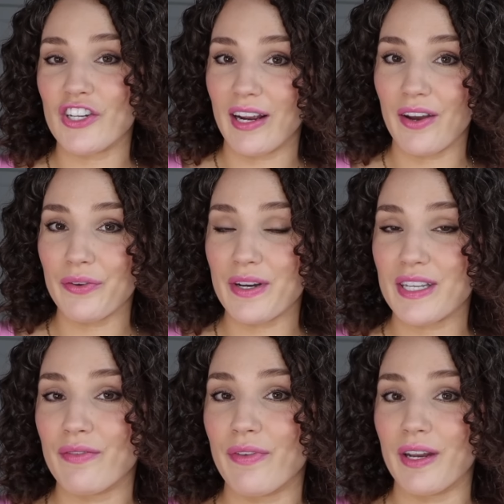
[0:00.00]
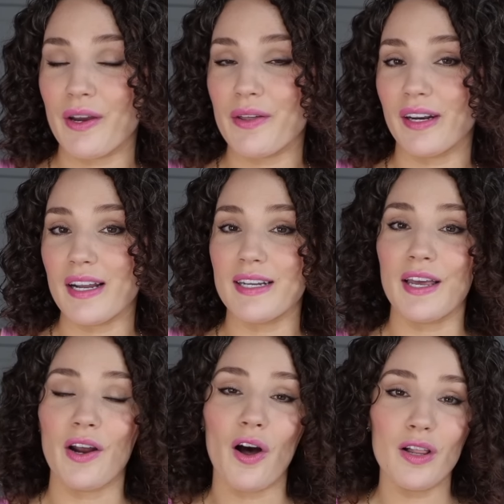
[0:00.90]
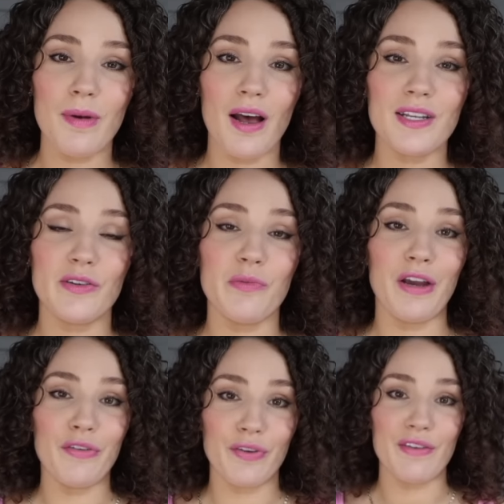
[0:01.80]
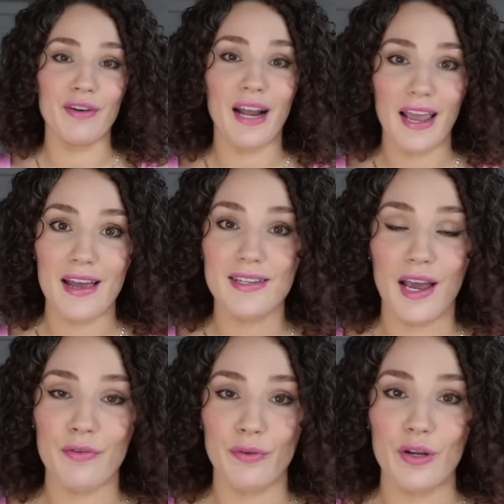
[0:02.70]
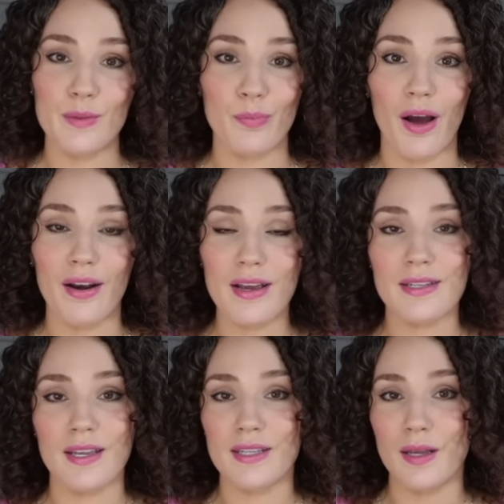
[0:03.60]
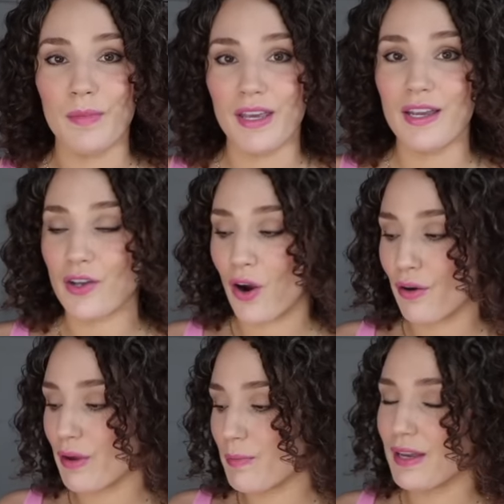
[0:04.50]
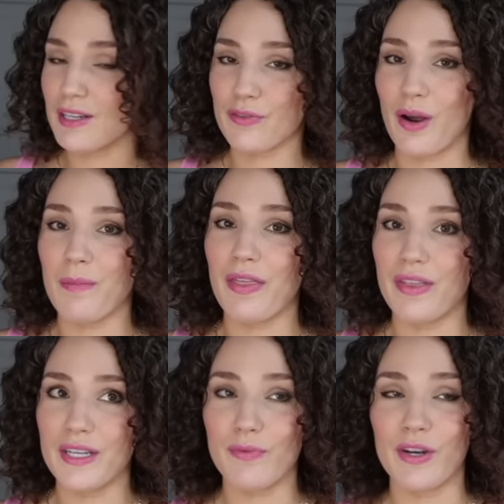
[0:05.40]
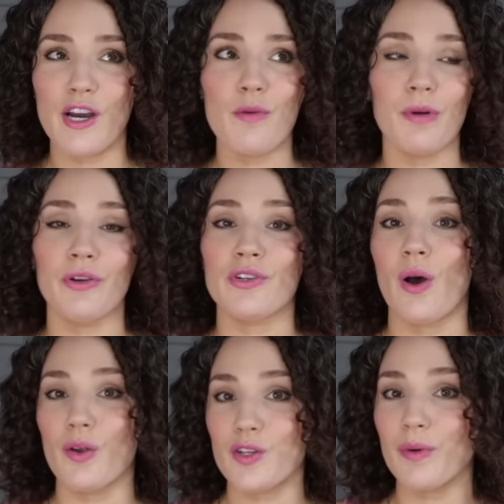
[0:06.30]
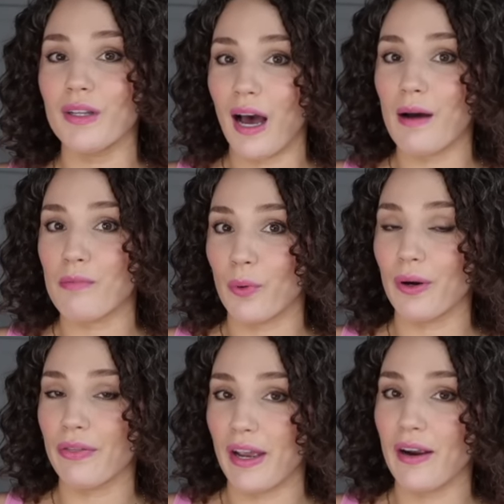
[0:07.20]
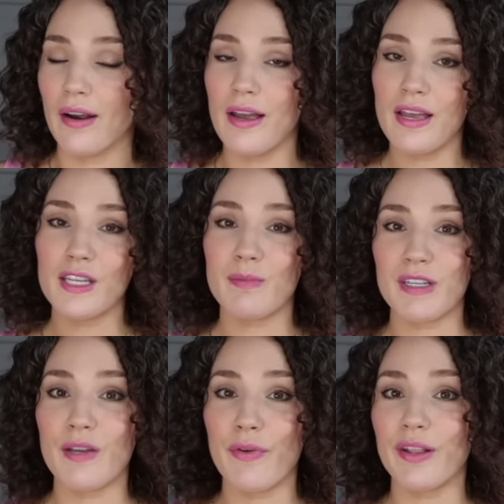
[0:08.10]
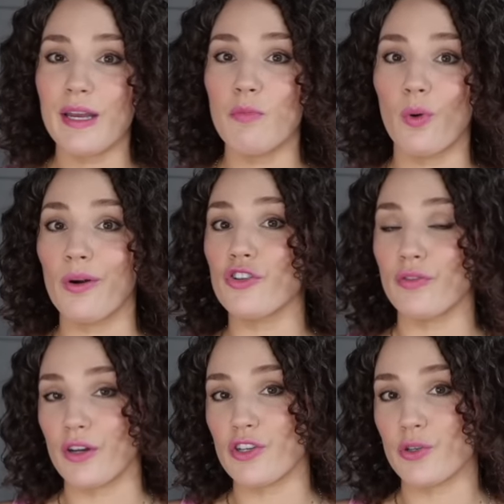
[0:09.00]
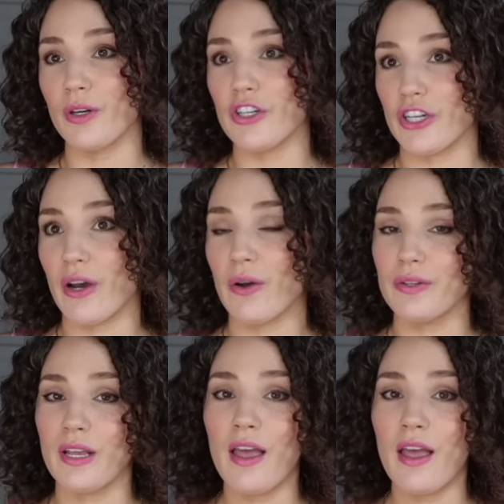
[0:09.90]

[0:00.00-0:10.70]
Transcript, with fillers: check out the recent video that I did all about some of my favorite anti-frizz products. Some of these are repeats from this video, but there's also a lot more there, specifically more drugstore gels